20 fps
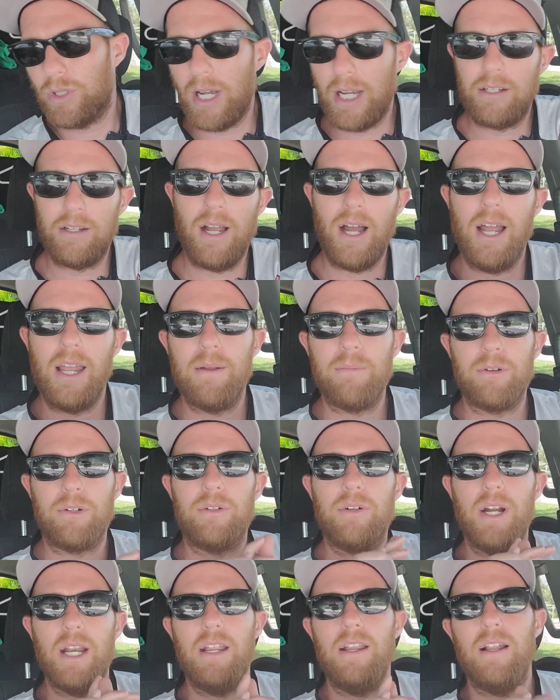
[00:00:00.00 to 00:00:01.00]
I, I am
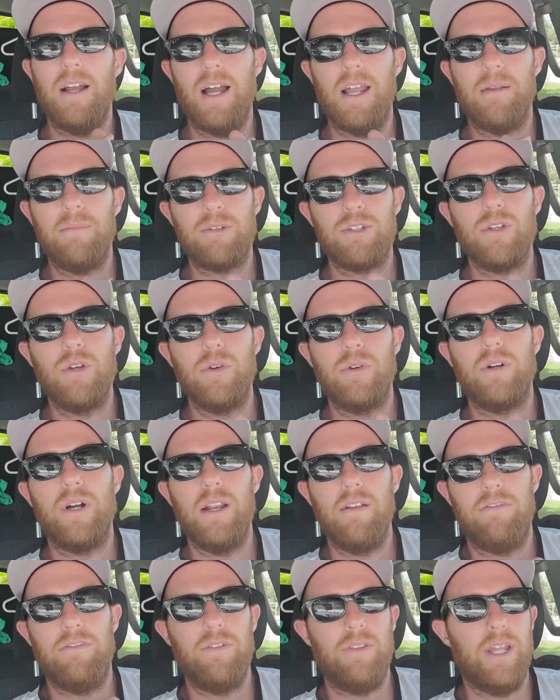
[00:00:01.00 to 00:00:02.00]
great. I am so
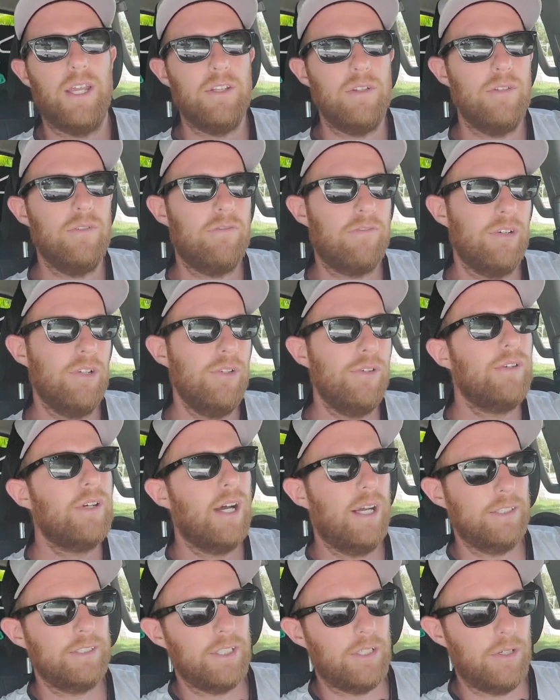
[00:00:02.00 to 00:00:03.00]
grateful that you, for you
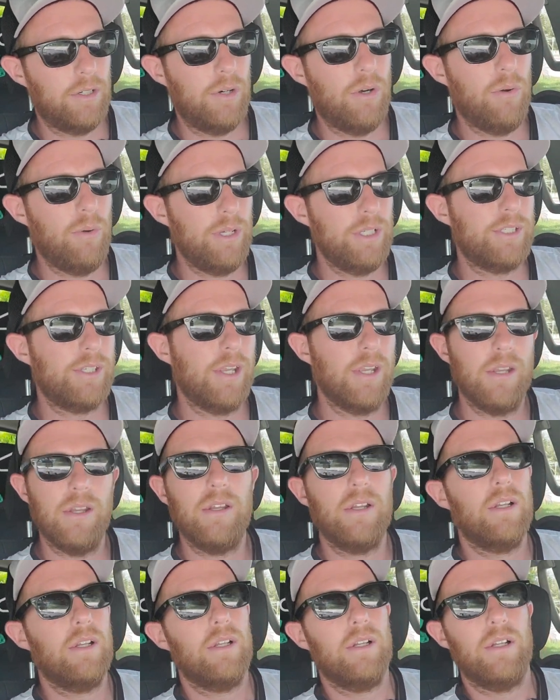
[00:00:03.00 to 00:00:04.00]
guys that are always,
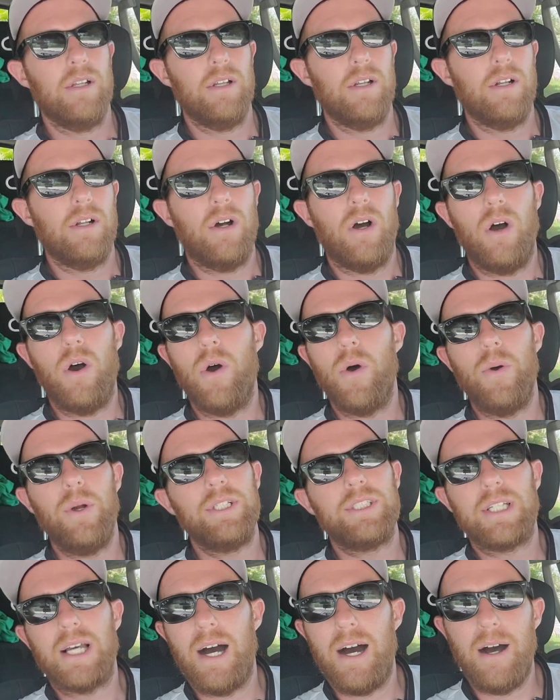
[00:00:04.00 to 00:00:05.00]

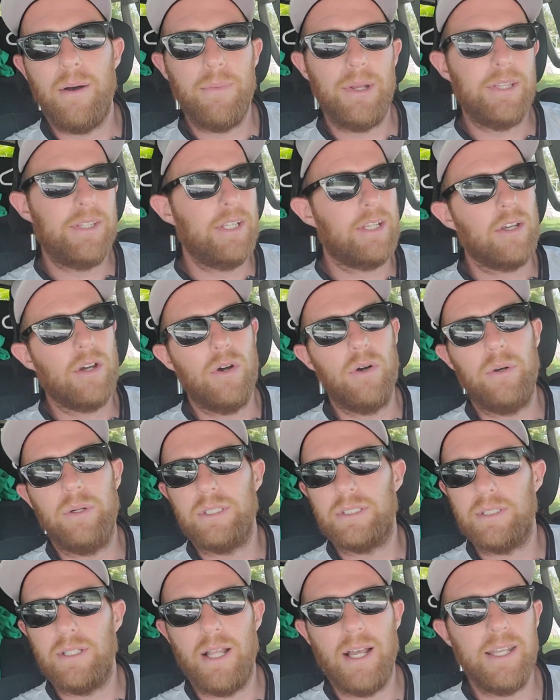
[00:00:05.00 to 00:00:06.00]
always commenting,
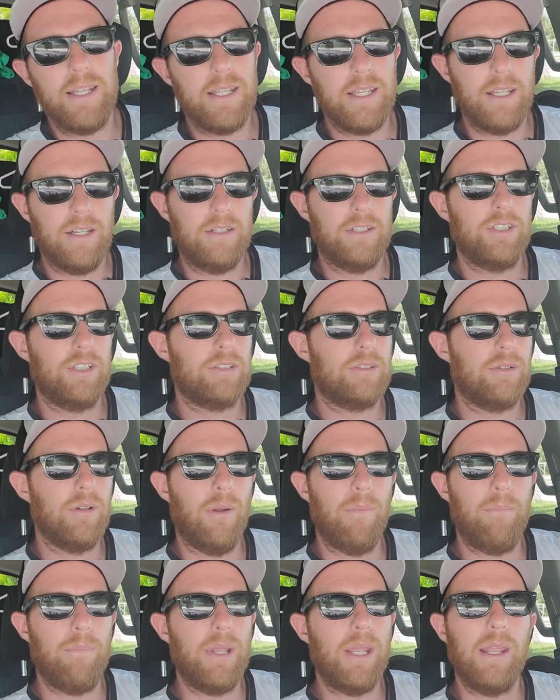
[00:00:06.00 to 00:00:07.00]
always liking, just
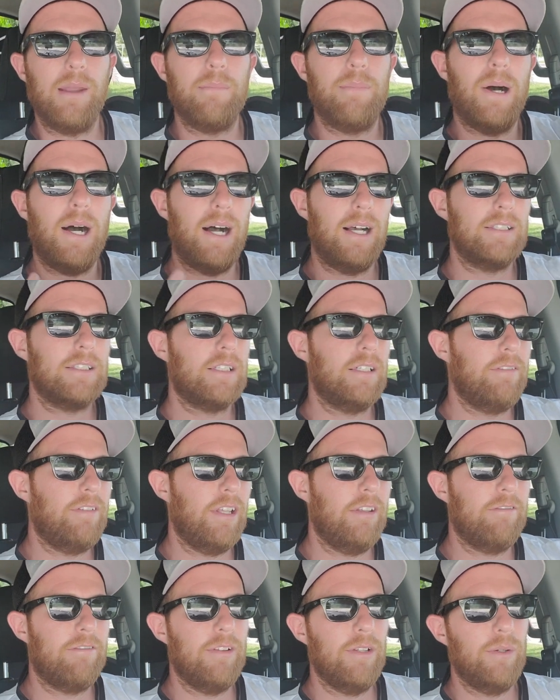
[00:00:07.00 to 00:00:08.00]
being positive
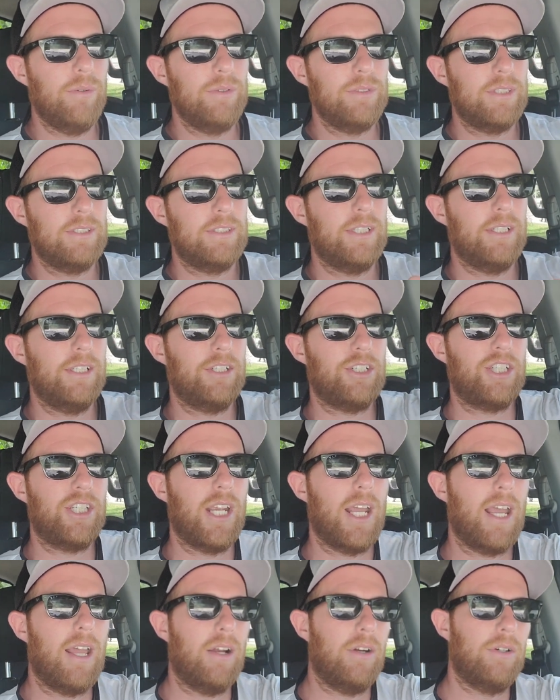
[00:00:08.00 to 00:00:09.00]
influences in this
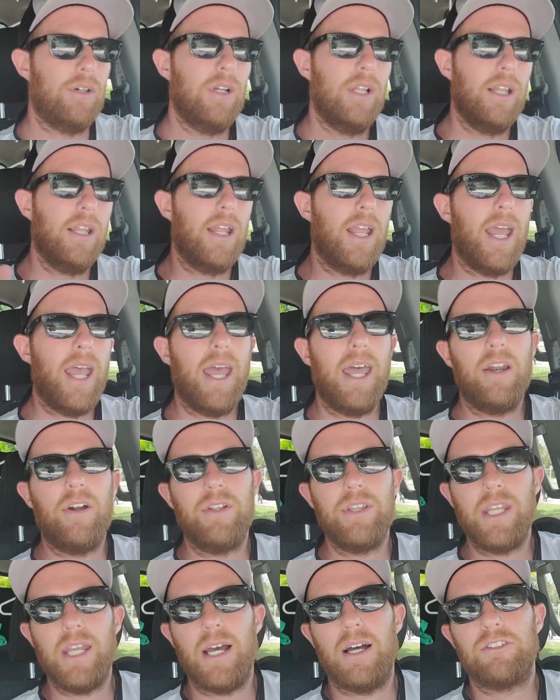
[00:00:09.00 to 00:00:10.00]
channel and
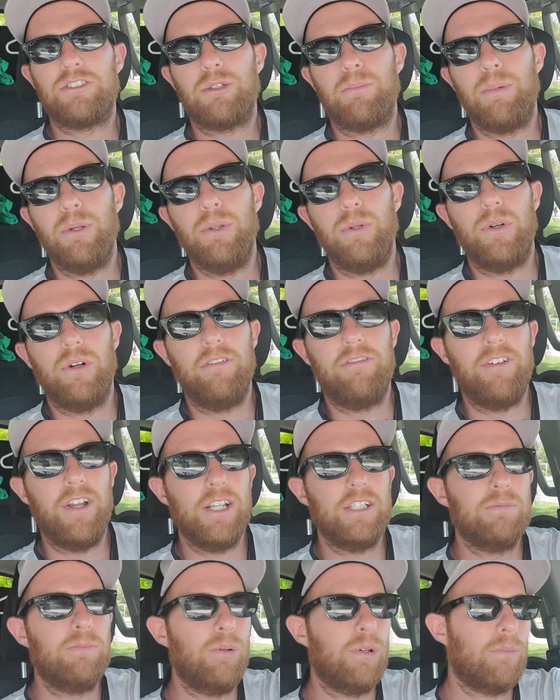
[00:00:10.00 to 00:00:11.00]
on the Entrepreneur
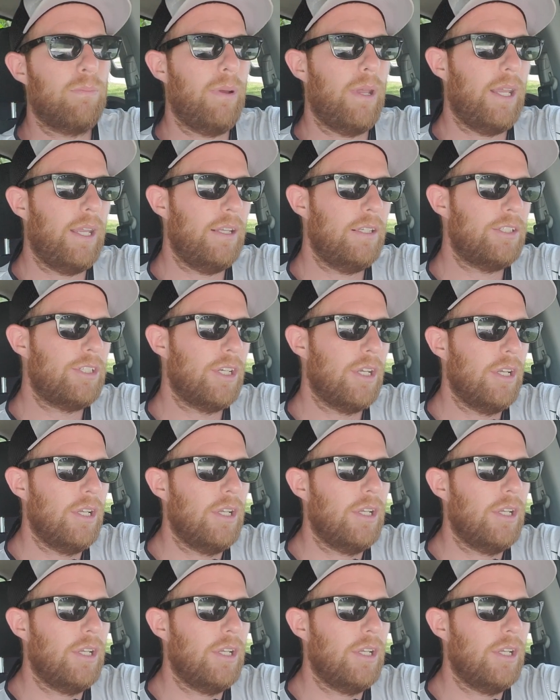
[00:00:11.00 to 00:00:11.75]
Facebook page.